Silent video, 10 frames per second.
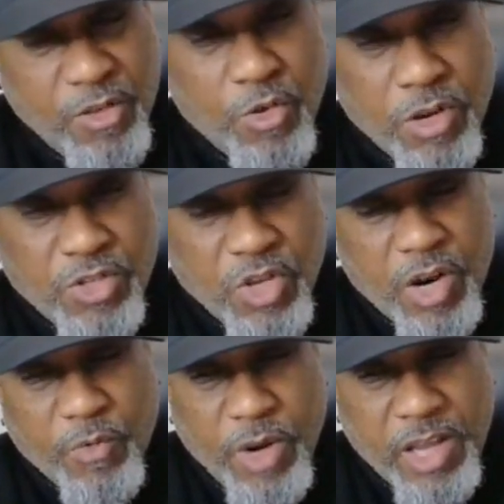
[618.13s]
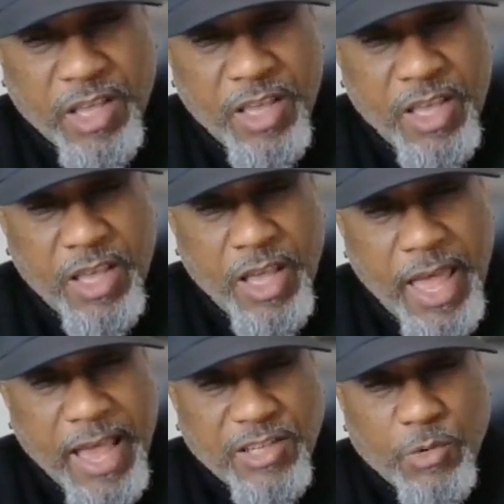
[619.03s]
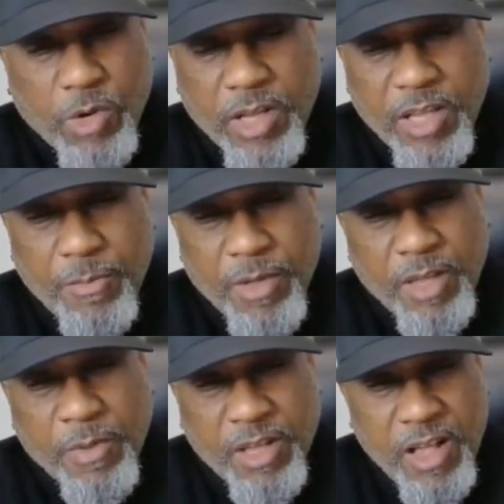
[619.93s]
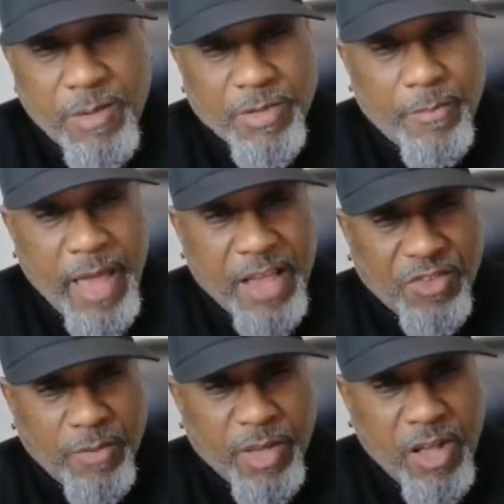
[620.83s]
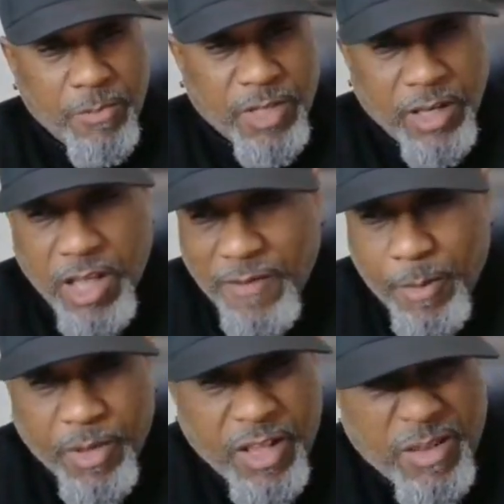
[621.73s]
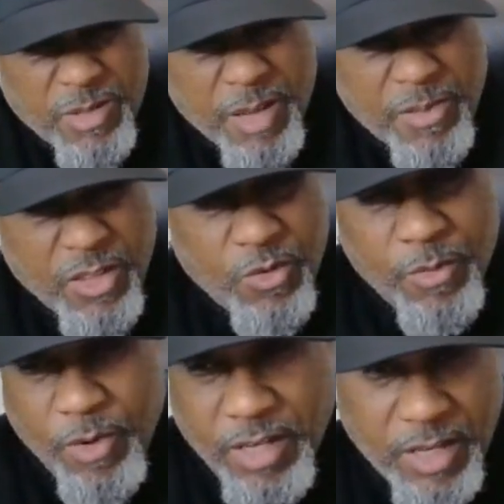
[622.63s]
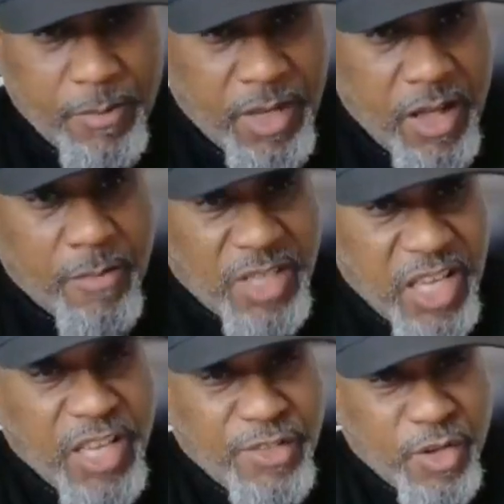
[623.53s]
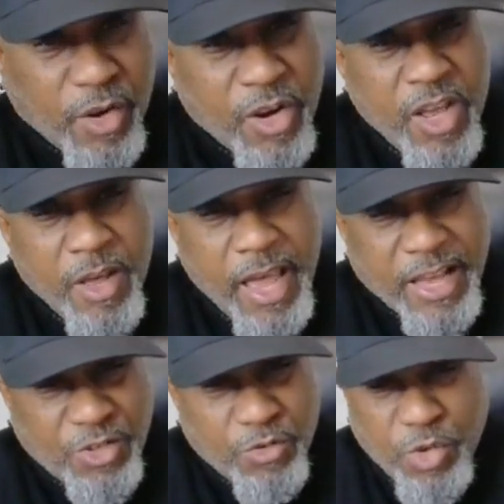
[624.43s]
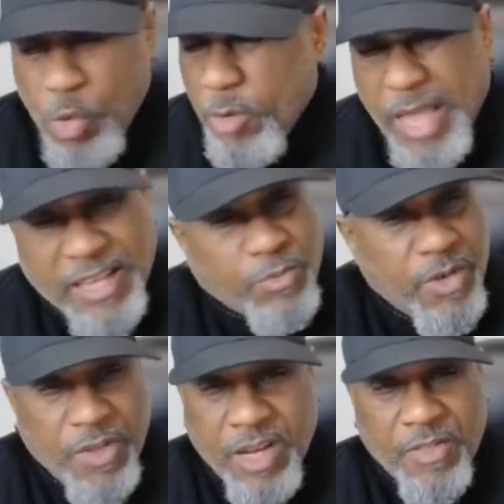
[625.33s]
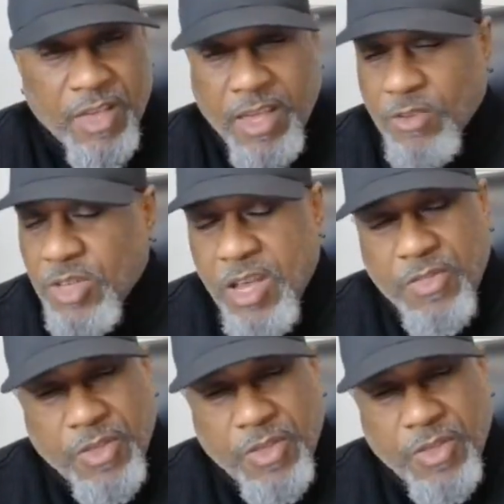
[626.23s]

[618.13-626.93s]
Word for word: and you're going to start reading. Actually, what it becomes a passion, it becomes a love, it becomes something you embrace. It becomes easier as you do it, as with anything else.